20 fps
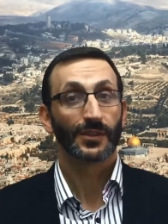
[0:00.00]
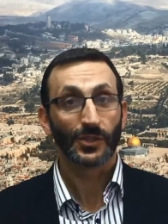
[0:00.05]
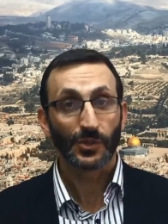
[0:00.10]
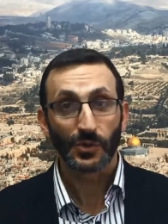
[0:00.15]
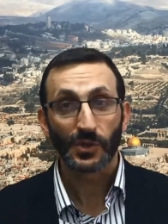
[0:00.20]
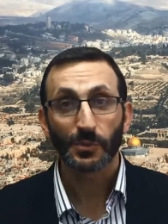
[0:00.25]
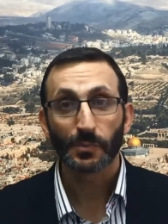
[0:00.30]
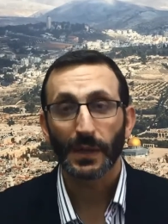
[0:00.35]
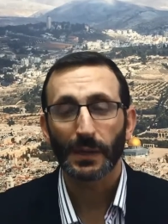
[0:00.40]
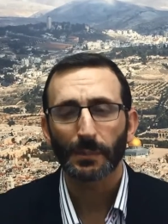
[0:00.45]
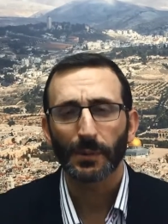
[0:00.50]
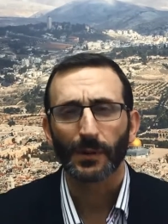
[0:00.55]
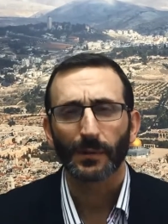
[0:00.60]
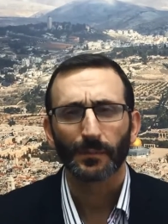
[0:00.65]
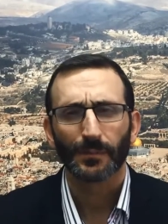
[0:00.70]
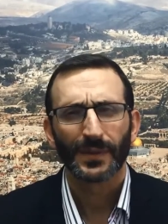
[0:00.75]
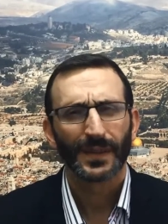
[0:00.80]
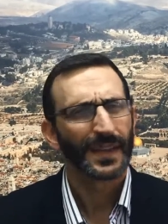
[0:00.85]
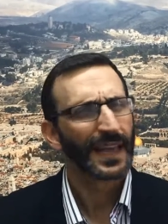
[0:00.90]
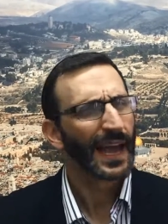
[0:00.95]
the Jewish
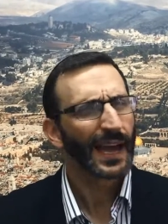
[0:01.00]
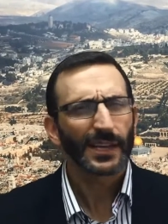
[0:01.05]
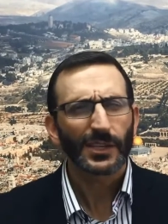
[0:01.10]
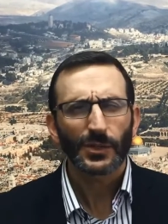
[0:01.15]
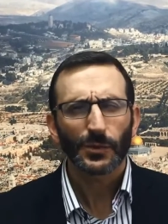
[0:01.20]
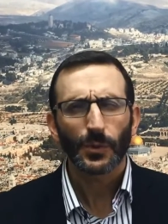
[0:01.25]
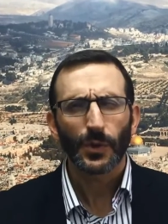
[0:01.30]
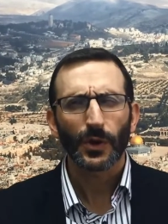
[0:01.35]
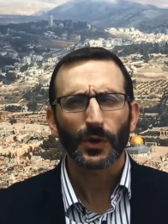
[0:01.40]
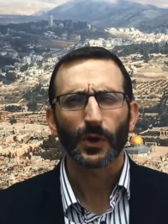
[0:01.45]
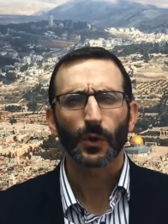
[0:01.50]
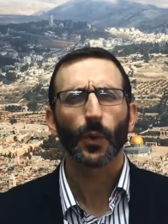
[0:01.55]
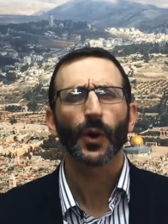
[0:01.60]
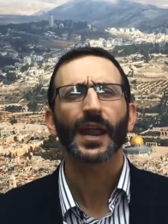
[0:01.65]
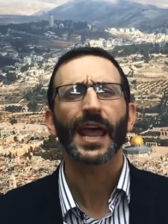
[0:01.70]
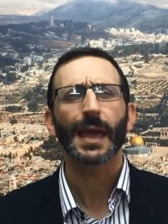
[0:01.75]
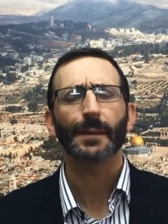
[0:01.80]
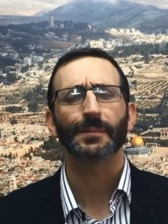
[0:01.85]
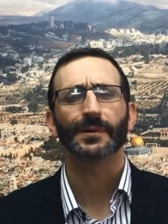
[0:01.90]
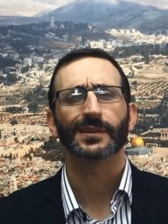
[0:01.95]
people. How does it work?
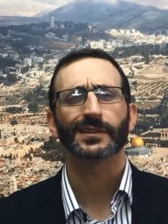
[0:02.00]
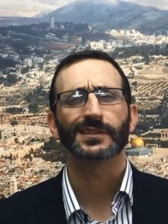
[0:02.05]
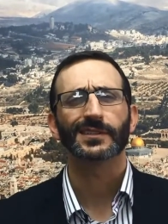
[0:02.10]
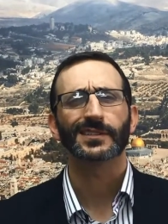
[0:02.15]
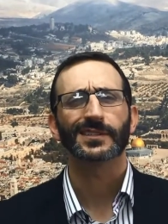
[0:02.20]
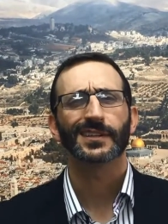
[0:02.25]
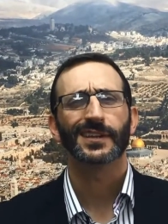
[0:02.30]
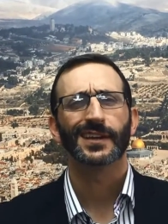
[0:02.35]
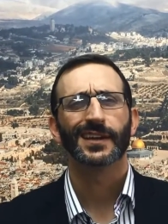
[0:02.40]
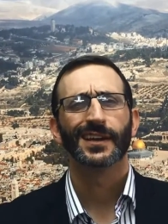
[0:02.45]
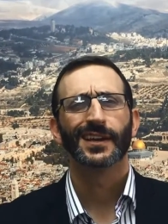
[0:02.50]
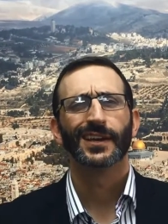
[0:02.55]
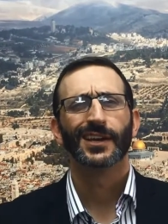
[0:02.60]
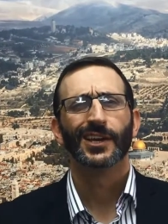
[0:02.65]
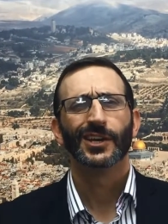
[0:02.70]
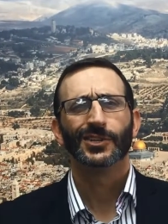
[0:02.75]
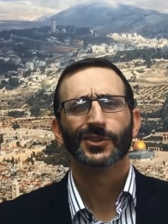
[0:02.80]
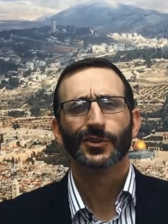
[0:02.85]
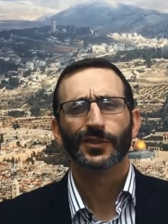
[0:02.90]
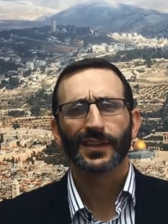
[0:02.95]
What happens
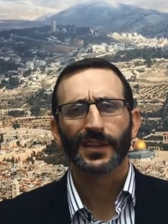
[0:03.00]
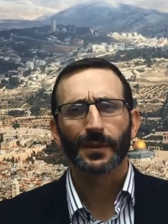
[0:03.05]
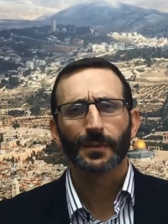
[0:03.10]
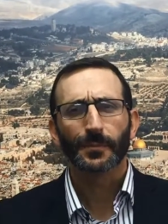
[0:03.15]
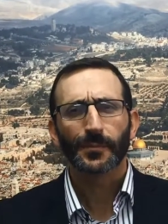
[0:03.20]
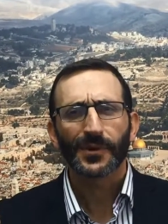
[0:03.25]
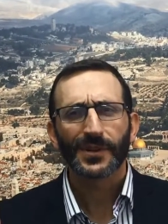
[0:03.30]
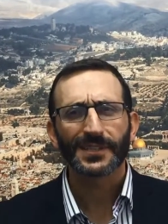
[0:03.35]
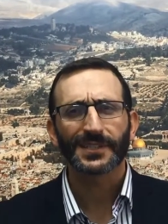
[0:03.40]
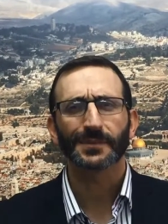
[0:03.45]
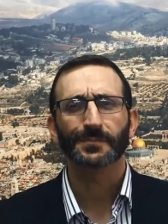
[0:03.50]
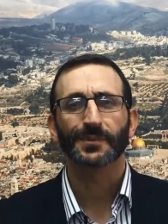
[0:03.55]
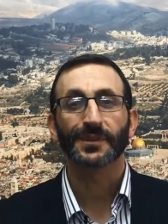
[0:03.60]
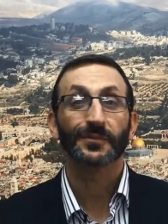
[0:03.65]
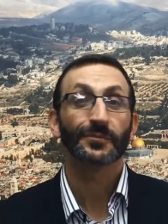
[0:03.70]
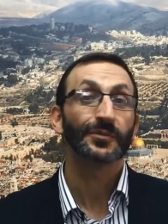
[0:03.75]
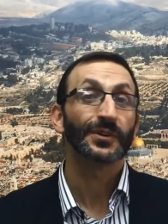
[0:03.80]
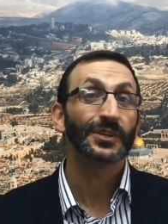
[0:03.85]
to the principle of